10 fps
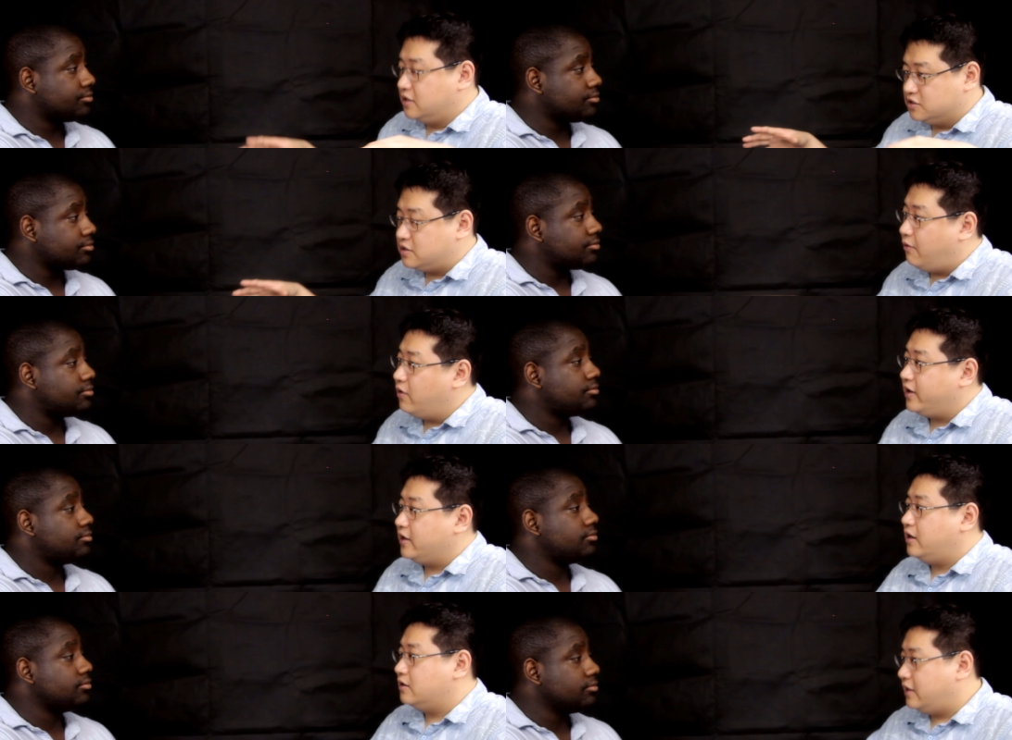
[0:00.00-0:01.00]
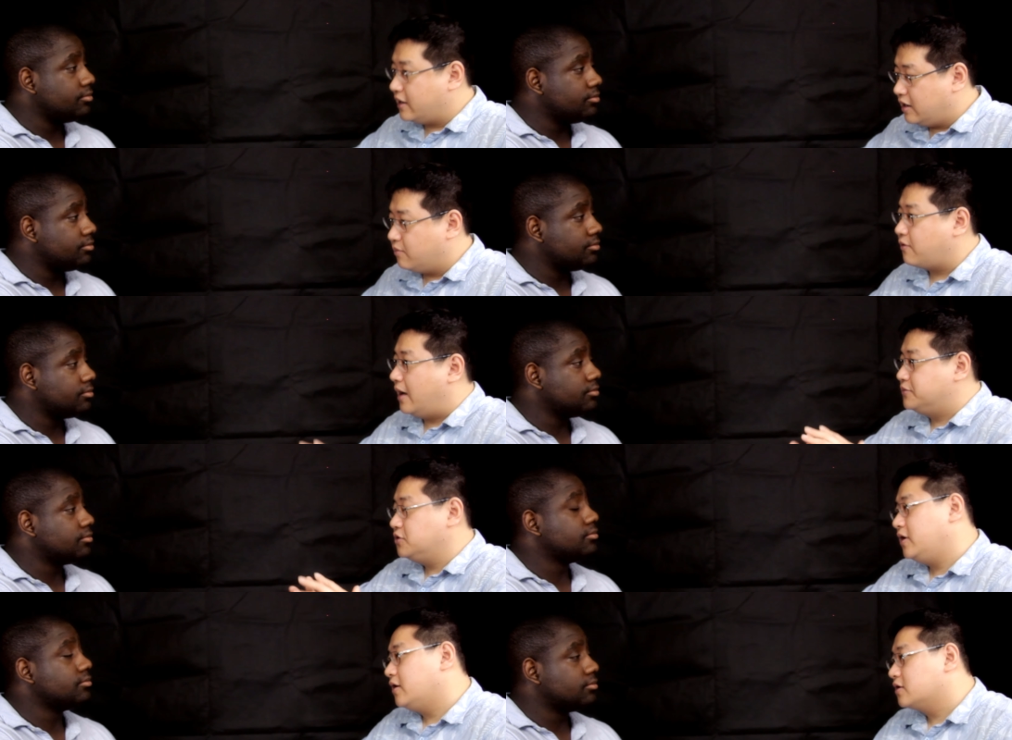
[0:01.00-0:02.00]
Speaker 1: good supporting character that kind of props
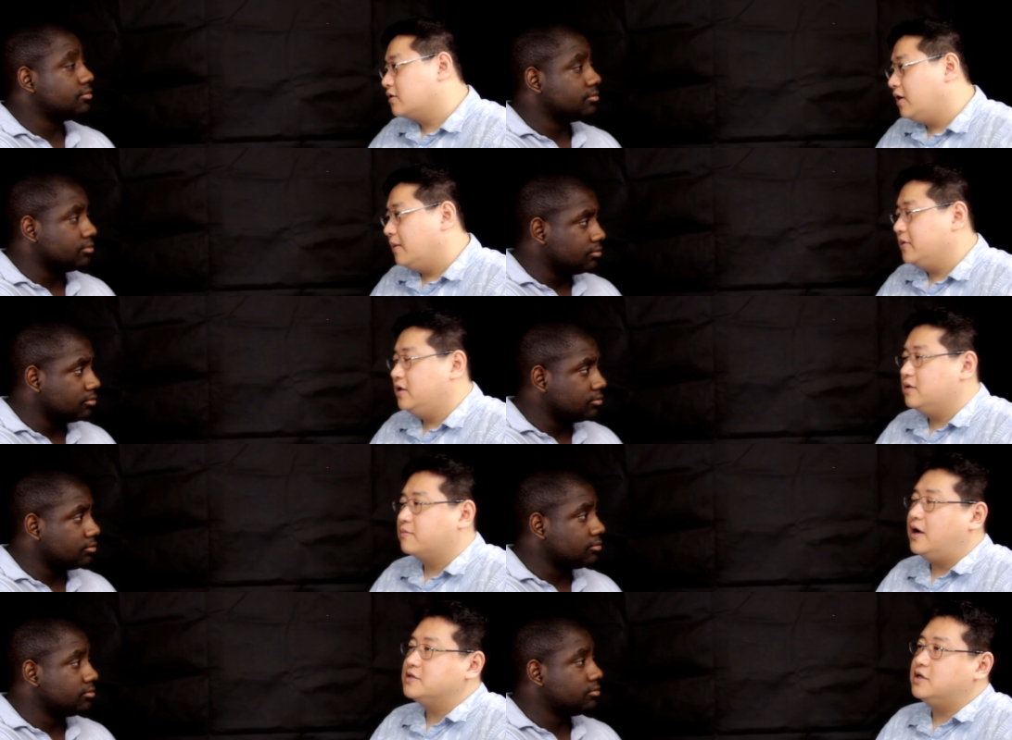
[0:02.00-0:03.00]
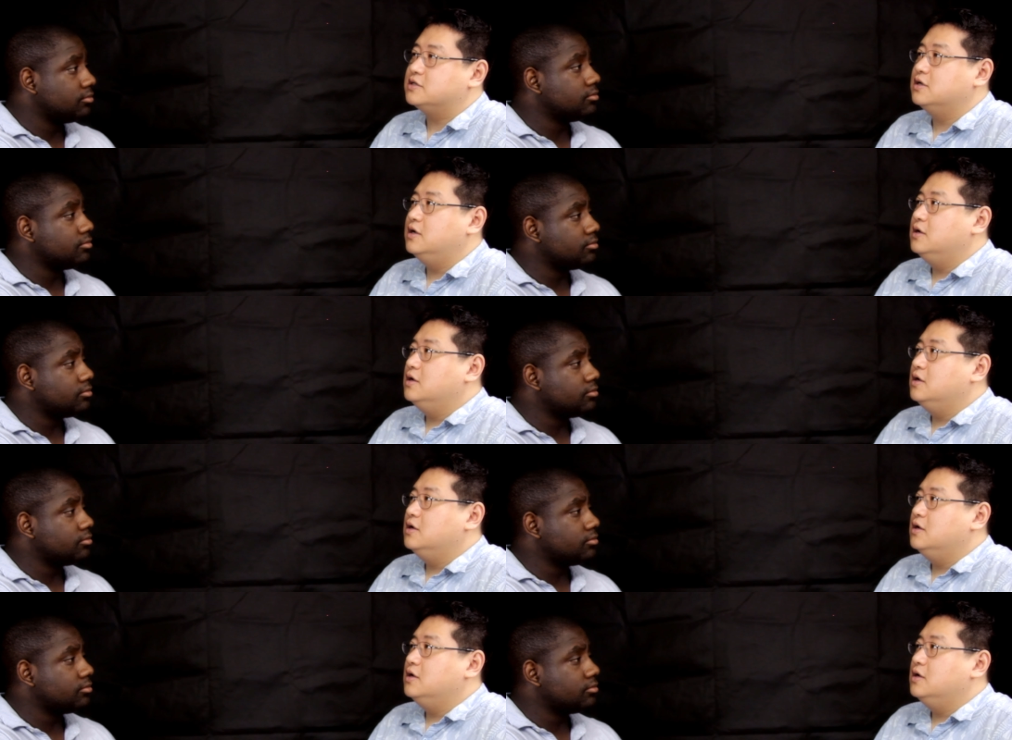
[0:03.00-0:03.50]
your character up mm-hmm. in the mm-hmm. process.